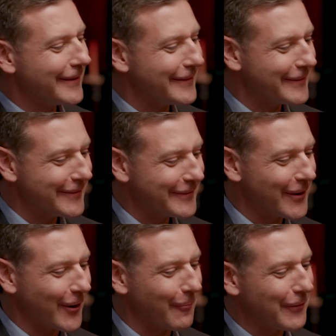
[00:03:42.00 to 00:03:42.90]
Let's
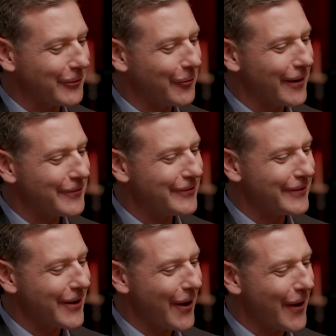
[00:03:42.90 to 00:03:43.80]
talk about the
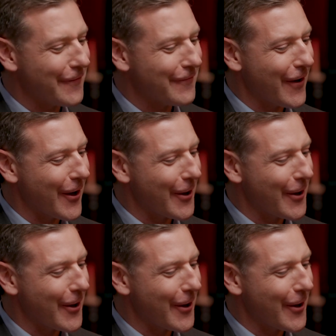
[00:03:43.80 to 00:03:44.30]
question of